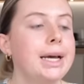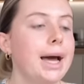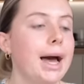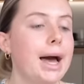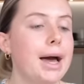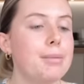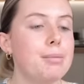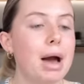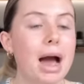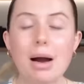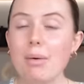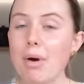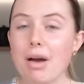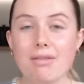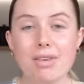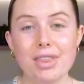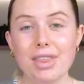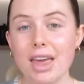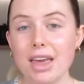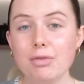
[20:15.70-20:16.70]
Um,
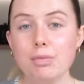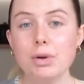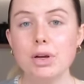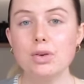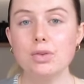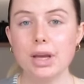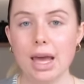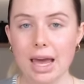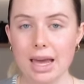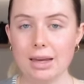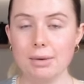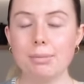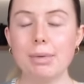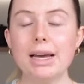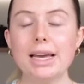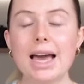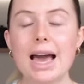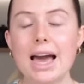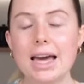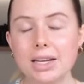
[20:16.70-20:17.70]
however, they've been okay.
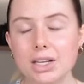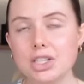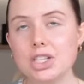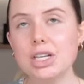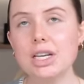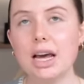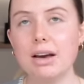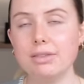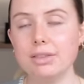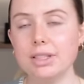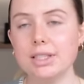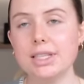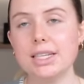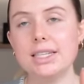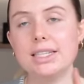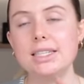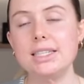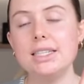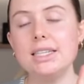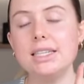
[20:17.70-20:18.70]
My energy levels
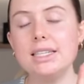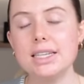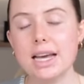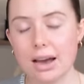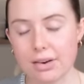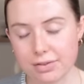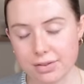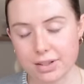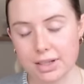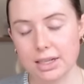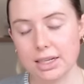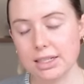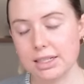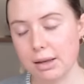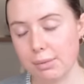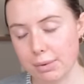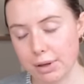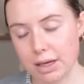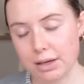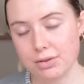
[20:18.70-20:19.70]
is definitely
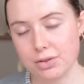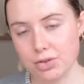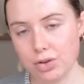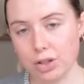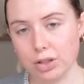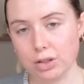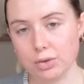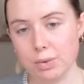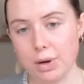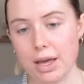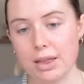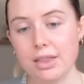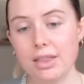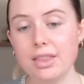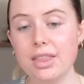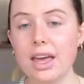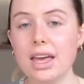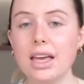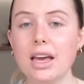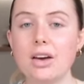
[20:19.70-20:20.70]
something I've struggled with.
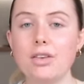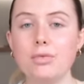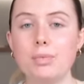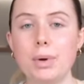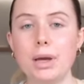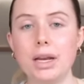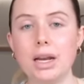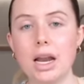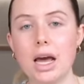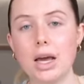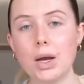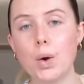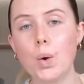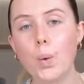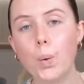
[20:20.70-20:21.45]
They have been like